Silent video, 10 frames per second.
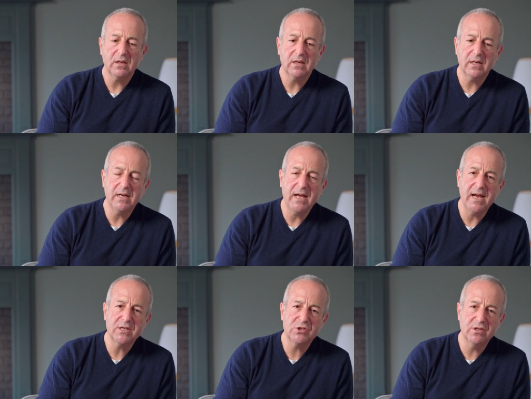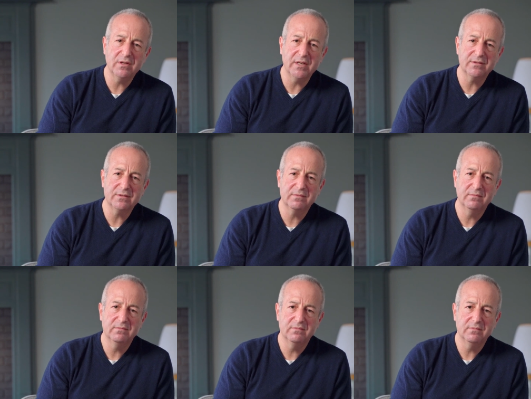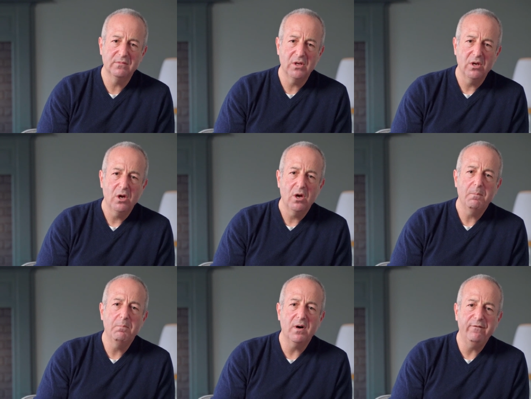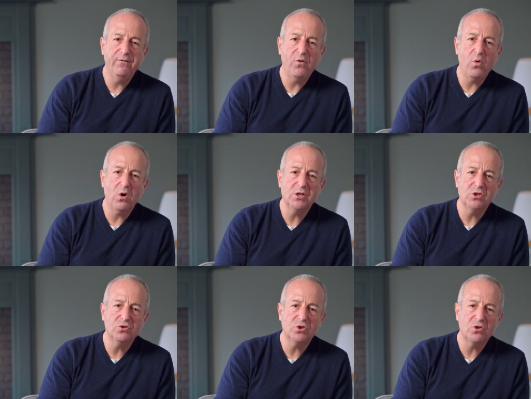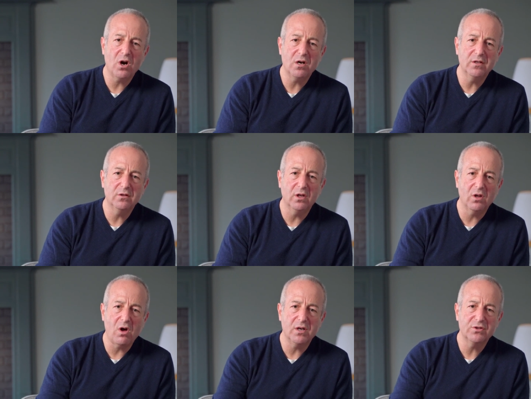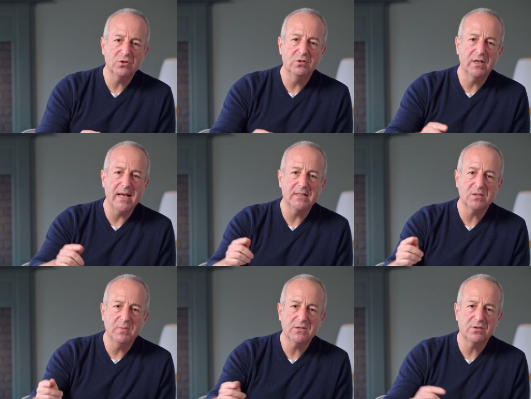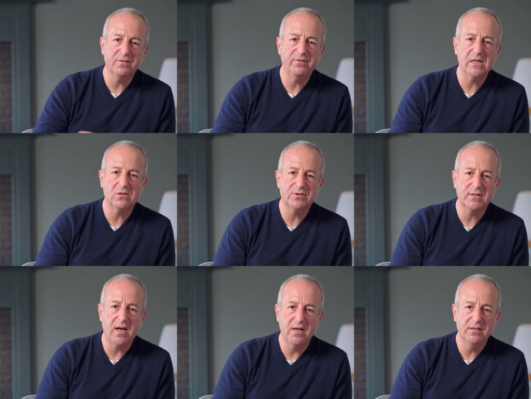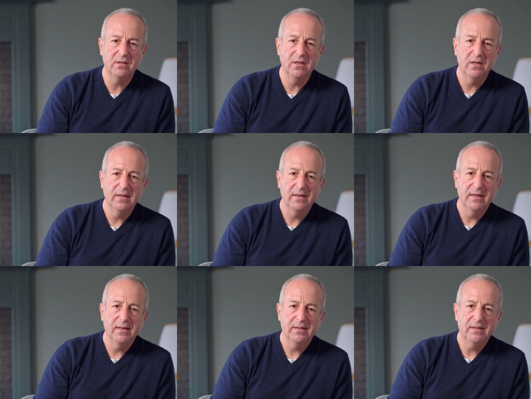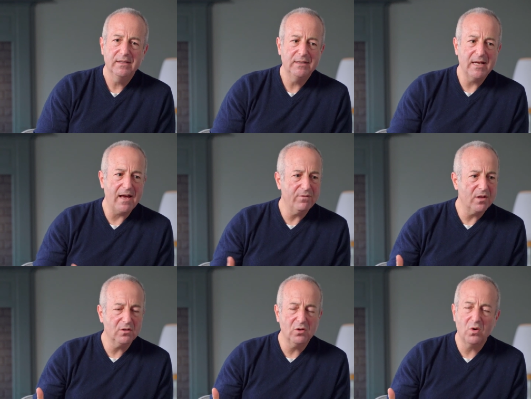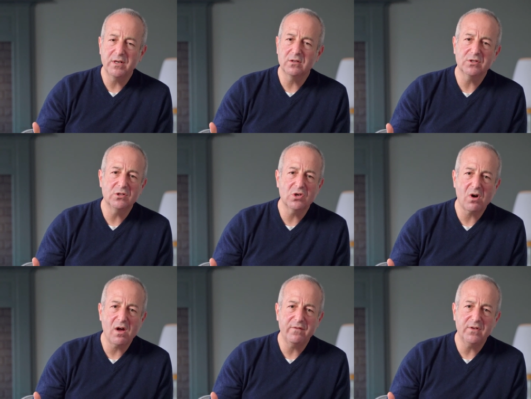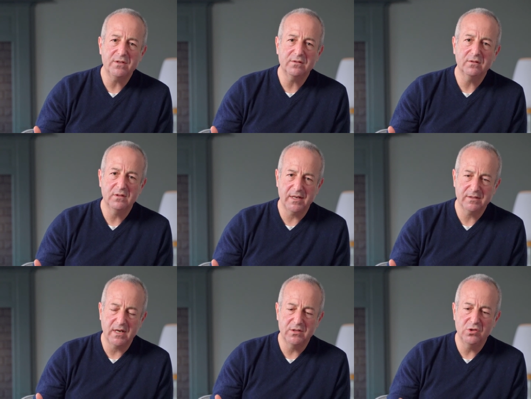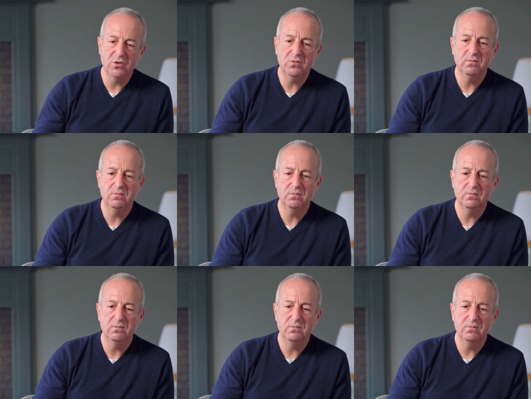Can I ask you this? before you started the lawsuit against Mr. Finkelstein. Do you have other lawyers in your office? Yes, I do.